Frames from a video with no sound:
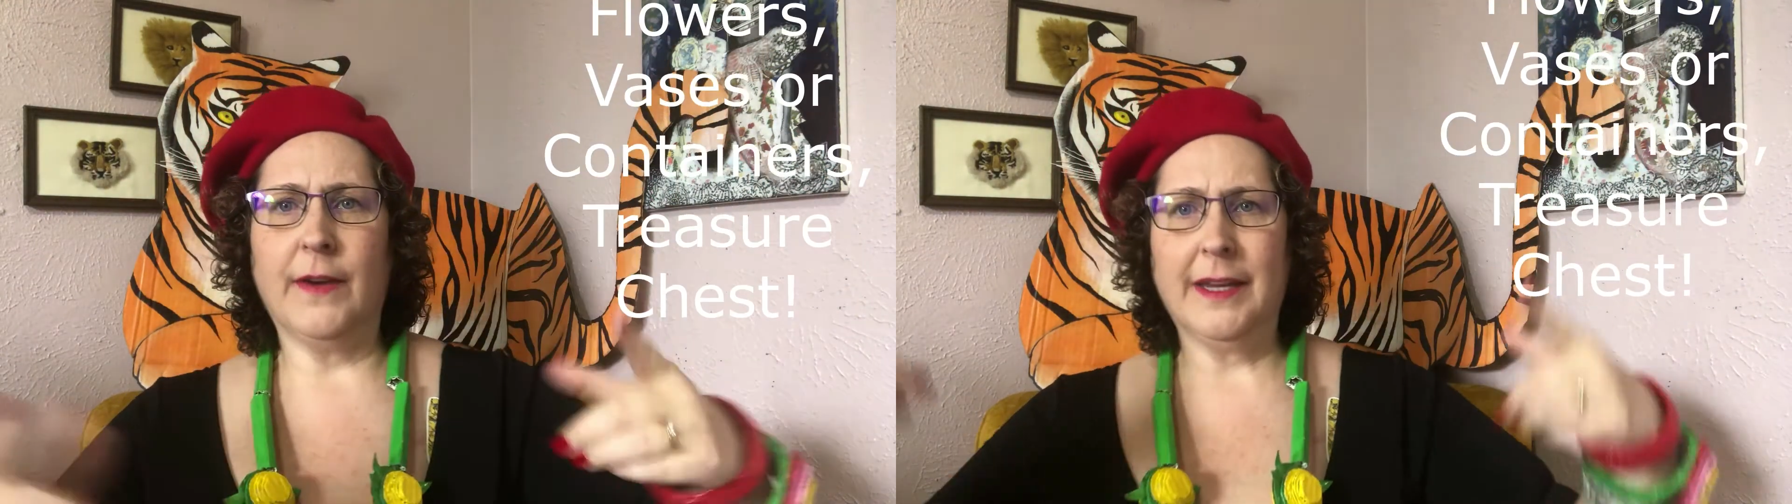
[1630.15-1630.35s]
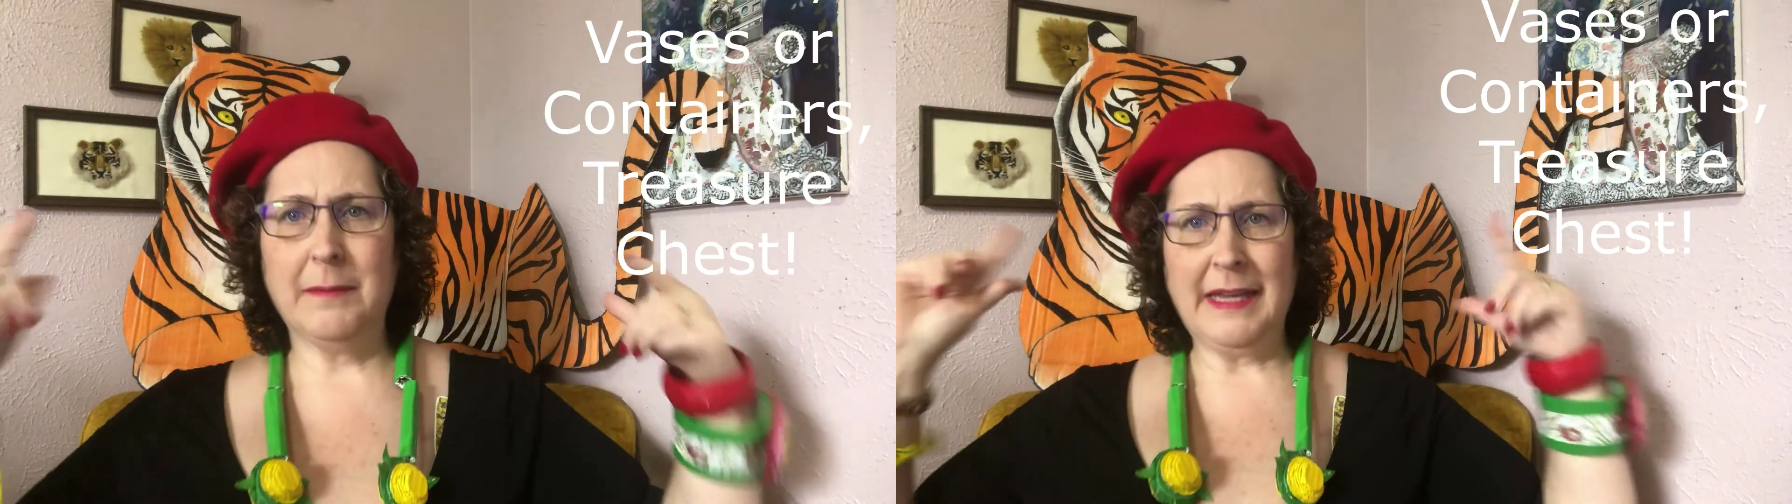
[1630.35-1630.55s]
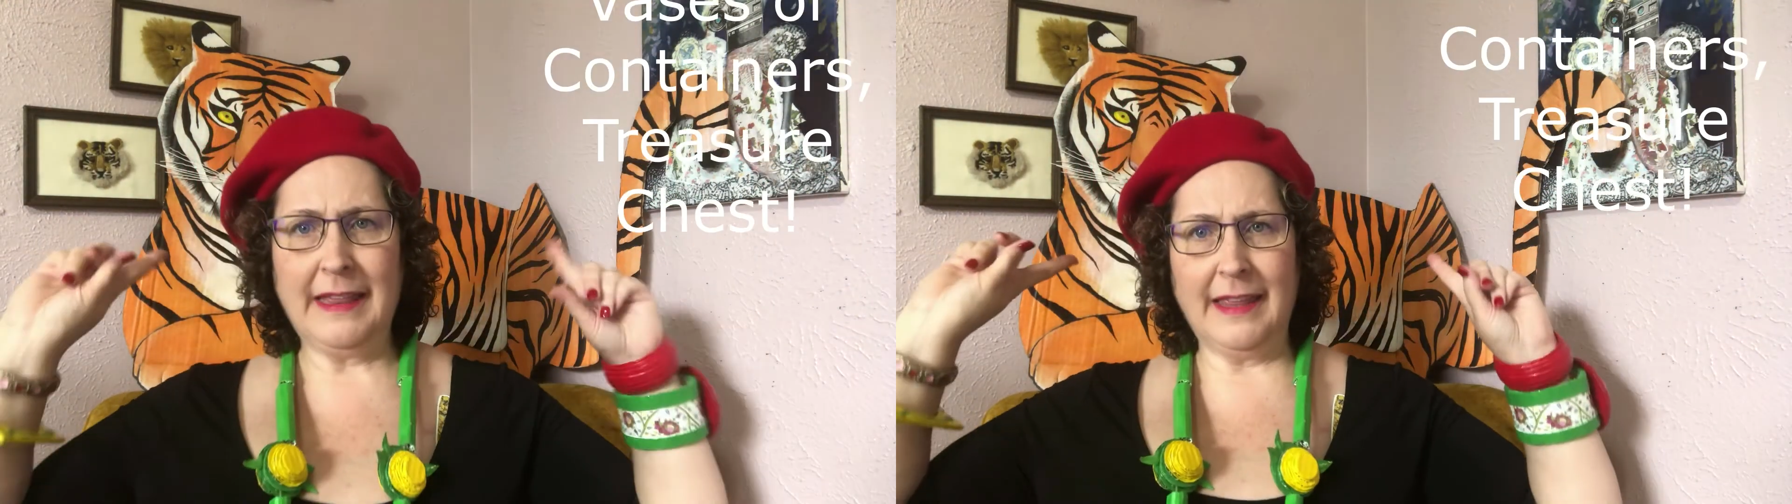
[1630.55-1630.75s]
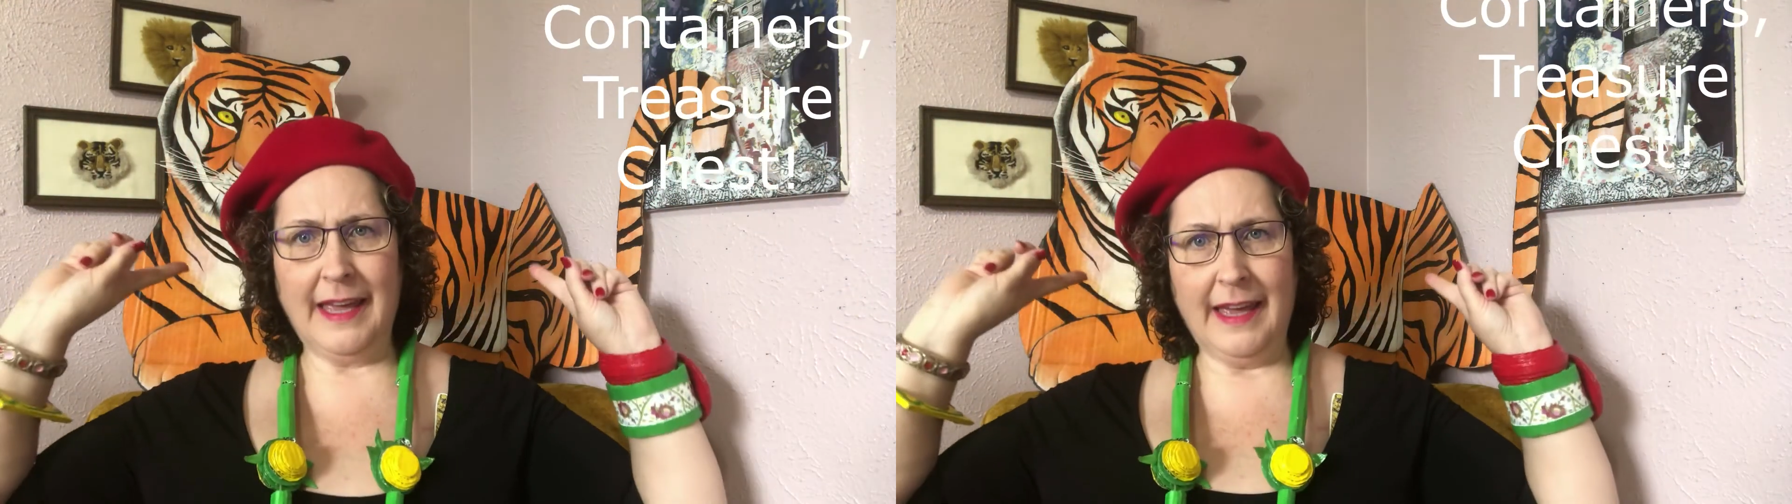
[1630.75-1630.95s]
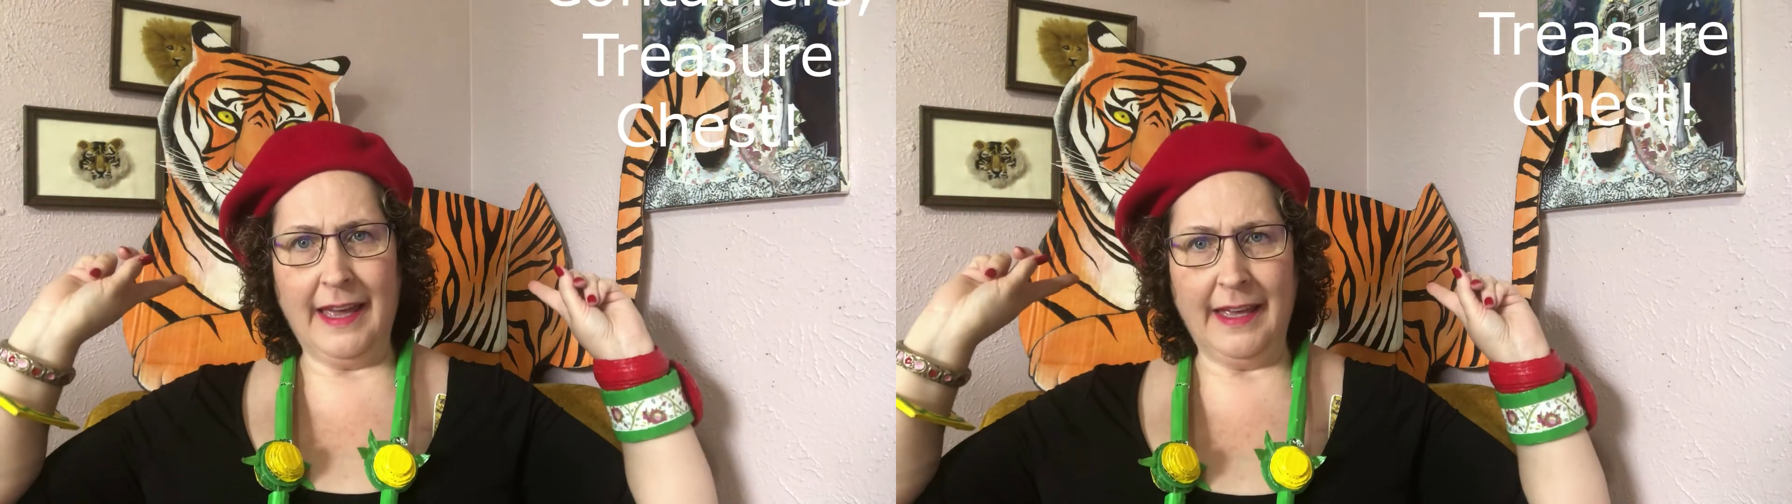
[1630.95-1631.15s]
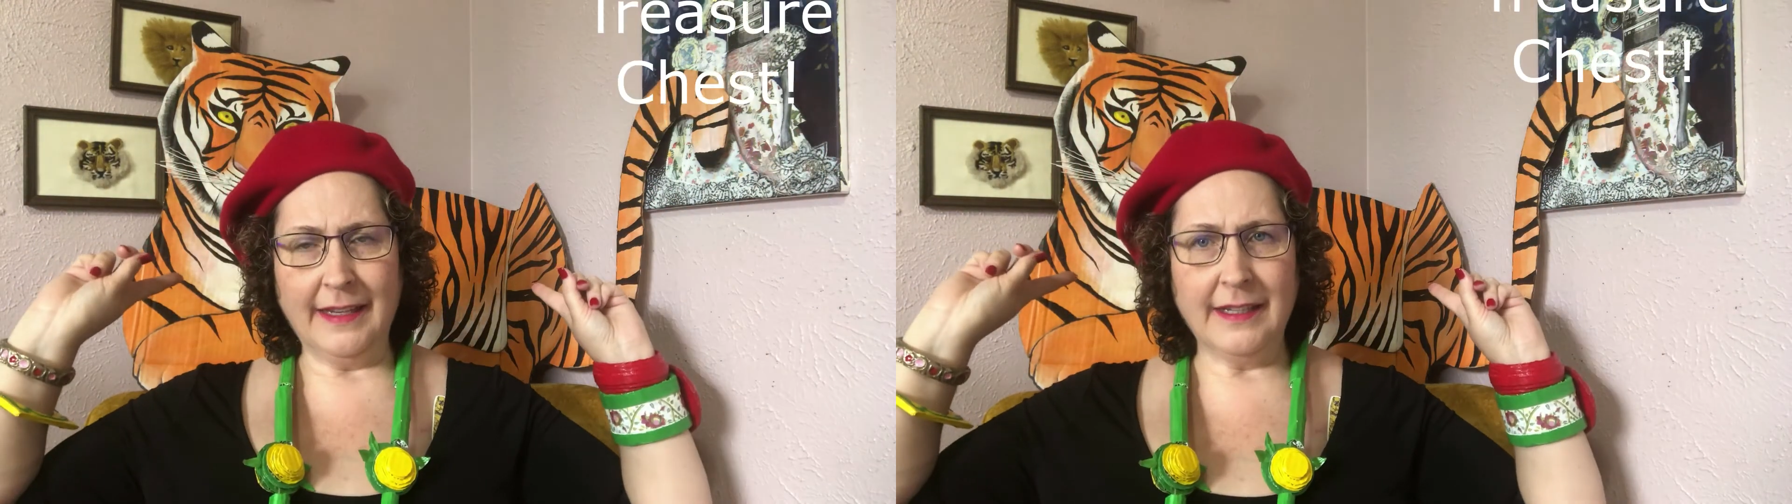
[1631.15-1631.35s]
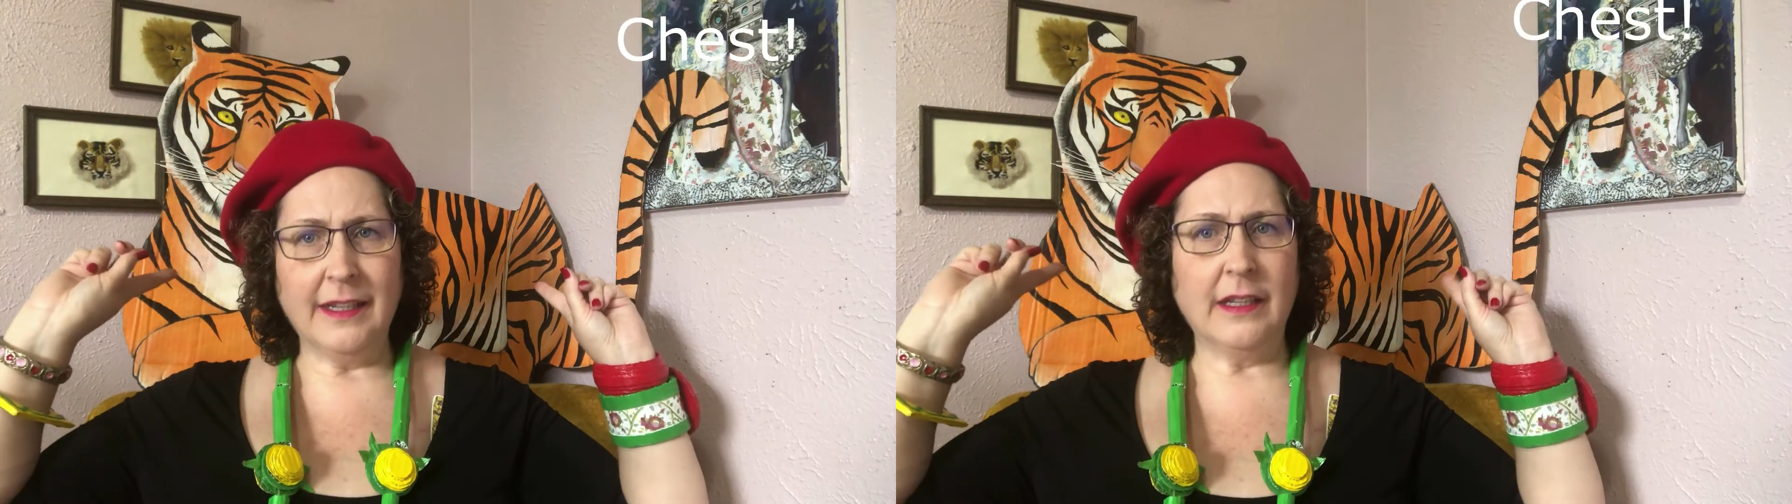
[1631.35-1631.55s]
I can make that,